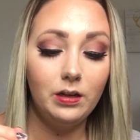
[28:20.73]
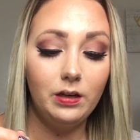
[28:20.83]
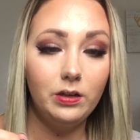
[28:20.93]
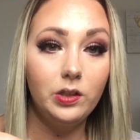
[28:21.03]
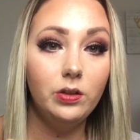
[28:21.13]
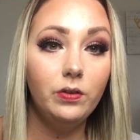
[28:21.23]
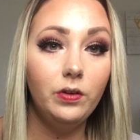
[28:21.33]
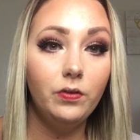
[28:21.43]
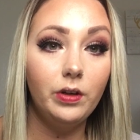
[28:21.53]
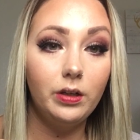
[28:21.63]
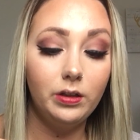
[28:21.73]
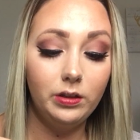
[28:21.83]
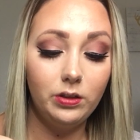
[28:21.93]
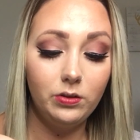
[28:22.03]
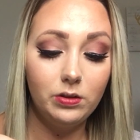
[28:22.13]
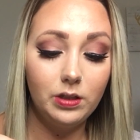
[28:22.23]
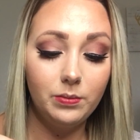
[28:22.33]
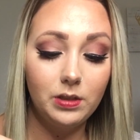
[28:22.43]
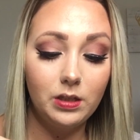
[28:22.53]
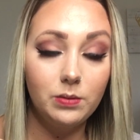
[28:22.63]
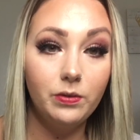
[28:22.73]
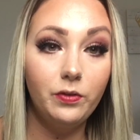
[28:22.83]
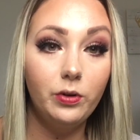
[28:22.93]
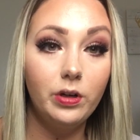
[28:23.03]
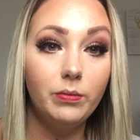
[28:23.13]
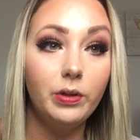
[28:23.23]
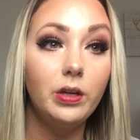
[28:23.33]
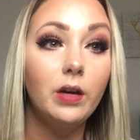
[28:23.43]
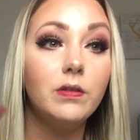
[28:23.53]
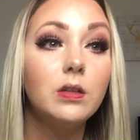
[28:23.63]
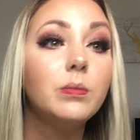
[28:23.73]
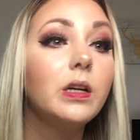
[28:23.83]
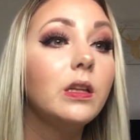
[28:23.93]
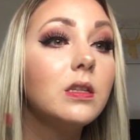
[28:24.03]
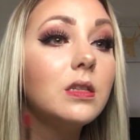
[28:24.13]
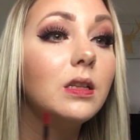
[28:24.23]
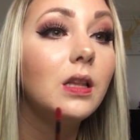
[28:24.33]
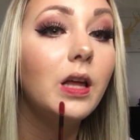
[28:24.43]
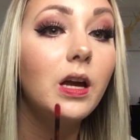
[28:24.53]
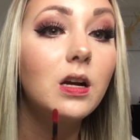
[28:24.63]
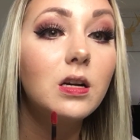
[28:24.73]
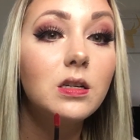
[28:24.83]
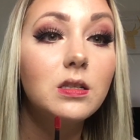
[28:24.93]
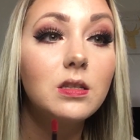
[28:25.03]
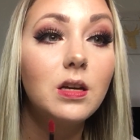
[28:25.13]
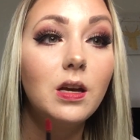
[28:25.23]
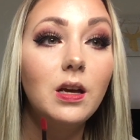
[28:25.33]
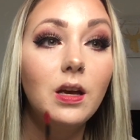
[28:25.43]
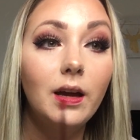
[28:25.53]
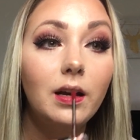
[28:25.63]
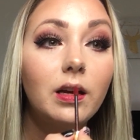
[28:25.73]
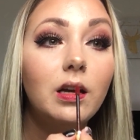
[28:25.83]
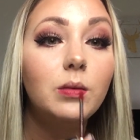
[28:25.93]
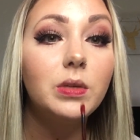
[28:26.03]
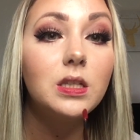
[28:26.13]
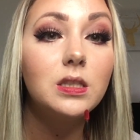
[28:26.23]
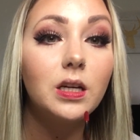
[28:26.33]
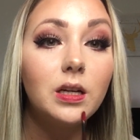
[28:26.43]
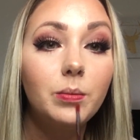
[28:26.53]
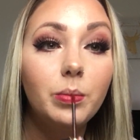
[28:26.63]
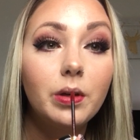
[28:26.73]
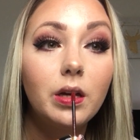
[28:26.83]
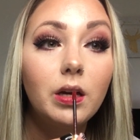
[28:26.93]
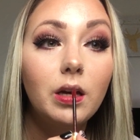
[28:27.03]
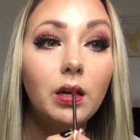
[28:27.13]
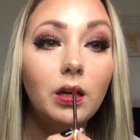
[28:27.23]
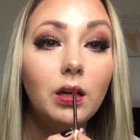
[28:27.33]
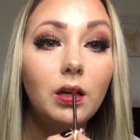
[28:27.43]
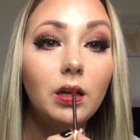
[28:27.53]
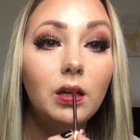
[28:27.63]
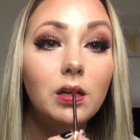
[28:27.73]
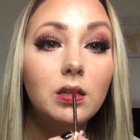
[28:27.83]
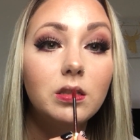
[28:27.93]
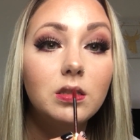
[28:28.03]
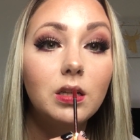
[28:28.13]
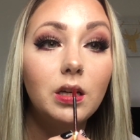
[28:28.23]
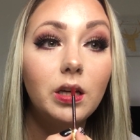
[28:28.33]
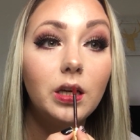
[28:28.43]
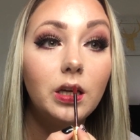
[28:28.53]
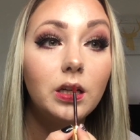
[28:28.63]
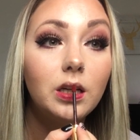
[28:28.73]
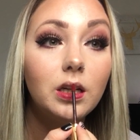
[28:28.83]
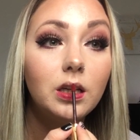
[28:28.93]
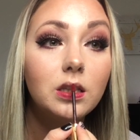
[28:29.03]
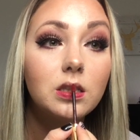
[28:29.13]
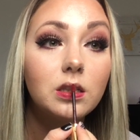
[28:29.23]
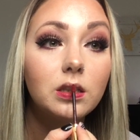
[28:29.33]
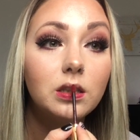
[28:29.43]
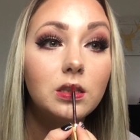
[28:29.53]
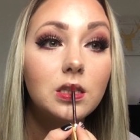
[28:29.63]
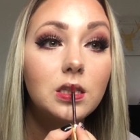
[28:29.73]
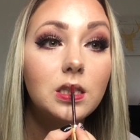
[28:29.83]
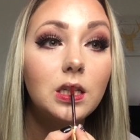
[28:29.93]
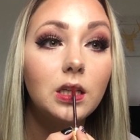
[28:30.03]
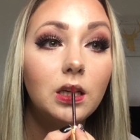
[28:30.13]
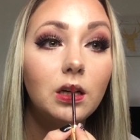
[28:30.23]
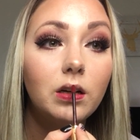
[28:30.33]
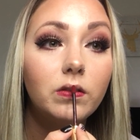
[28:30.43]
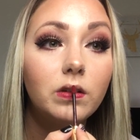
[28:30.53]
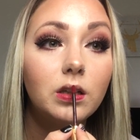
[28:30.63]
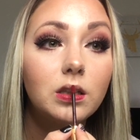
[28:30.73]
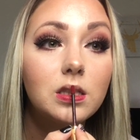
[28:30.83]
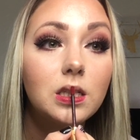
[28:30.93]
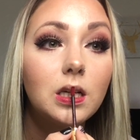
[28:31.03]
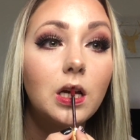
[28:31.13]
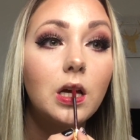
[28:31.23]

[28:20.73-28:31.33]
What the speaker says: I don't know if you've all used Lip Sense before, but you have to apply this in layers and it kind of builds up, and it is really sticky at first.